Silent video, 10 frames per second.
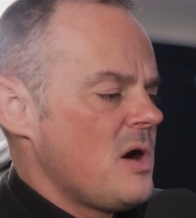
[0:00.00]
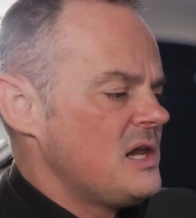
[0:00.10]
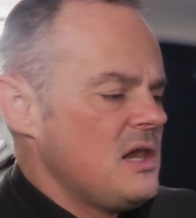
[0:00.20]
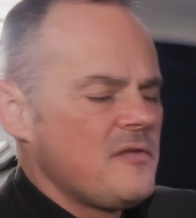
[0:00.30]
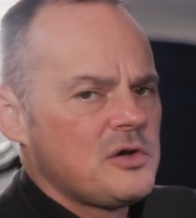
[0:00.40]

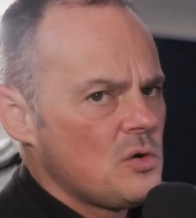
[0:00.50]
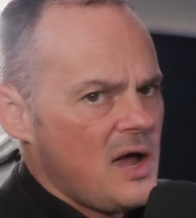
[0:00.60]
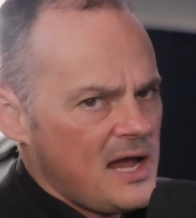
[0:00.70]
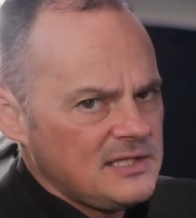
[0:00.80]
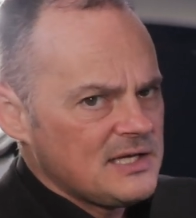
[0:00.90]
might love it or
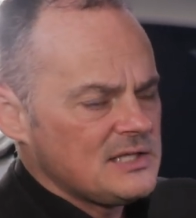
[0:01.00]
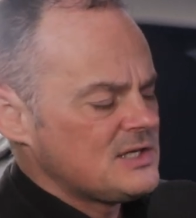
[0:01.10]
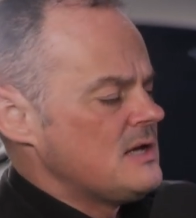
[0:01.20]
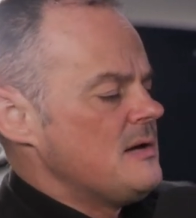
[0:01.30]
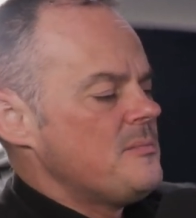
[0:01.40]
hate it,
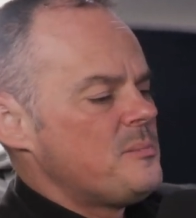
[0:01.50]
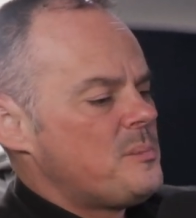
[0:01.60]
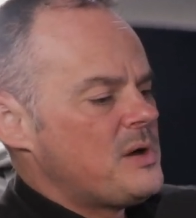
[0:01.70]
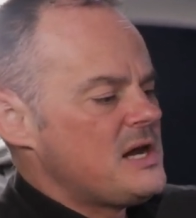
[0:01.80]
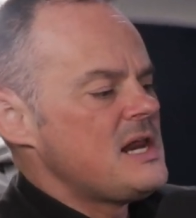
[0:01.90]

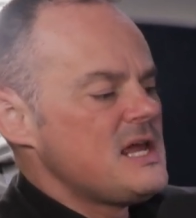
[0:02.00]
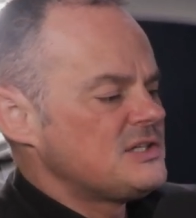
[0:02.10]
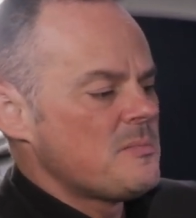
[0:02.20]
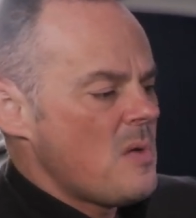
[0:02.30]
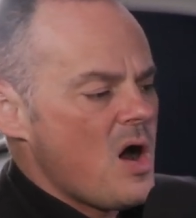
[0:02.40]
but it
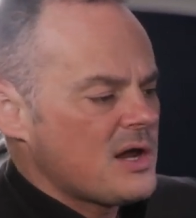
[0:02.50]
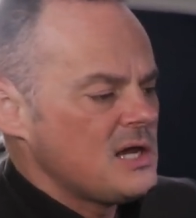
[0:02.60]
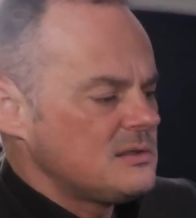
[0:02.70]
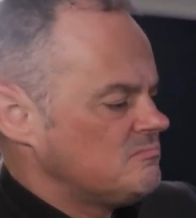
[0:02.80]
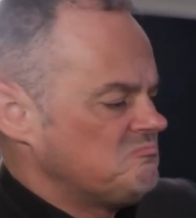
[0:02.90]
is a
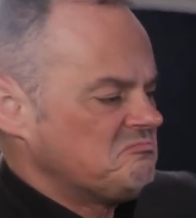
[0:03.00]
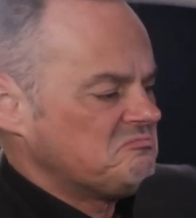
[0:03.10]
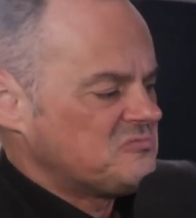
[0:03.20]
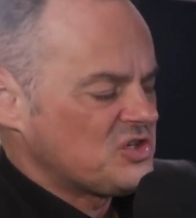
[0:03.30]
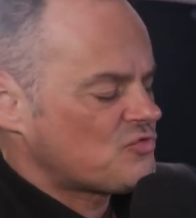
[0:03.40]
market
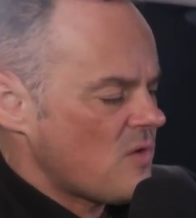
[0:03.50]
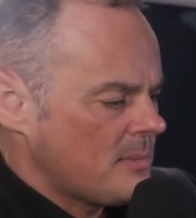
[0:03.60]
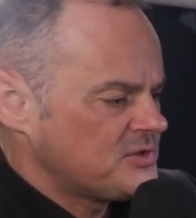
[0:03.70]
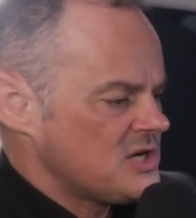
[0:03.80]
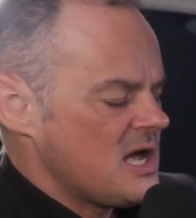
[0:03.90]

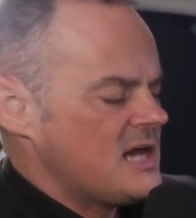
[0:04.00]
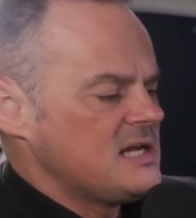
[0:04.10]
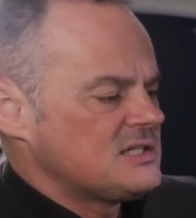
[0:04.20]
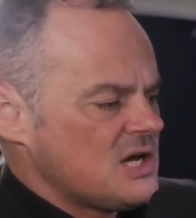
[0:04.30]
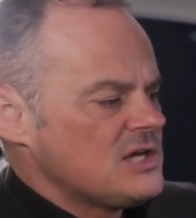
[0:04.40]
disruptor and
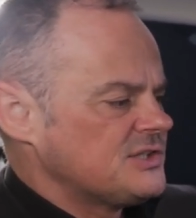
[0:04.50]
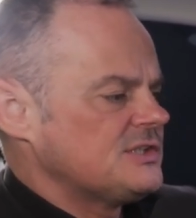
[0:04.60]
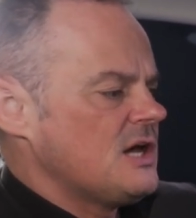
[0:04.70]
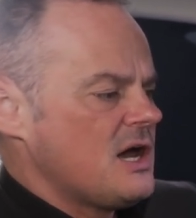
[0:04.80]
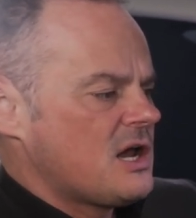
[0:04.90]
it
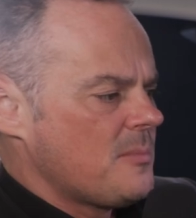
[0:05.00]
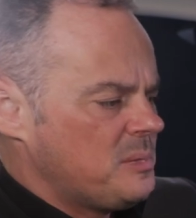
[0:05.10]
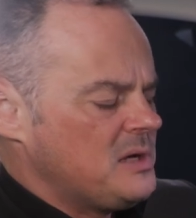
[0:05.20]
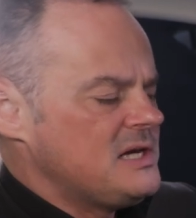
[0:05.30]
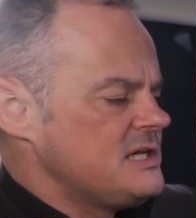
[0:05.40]
does a
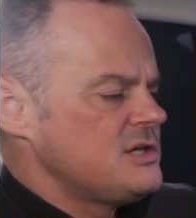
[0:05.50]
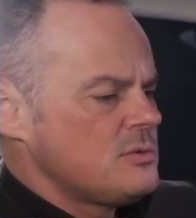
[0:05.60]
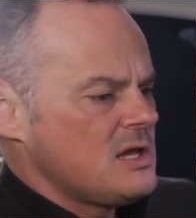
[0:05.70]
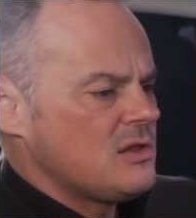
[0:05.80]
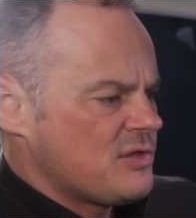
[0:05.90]
completely
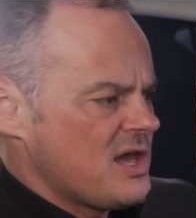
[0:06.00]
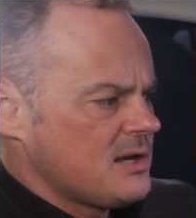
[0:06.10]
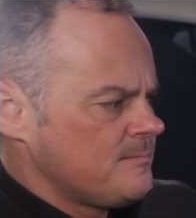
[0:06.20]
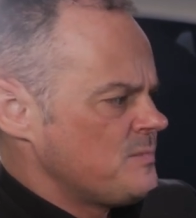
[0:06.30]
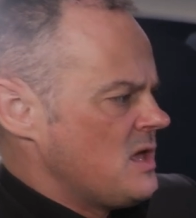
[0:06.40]
unique thing.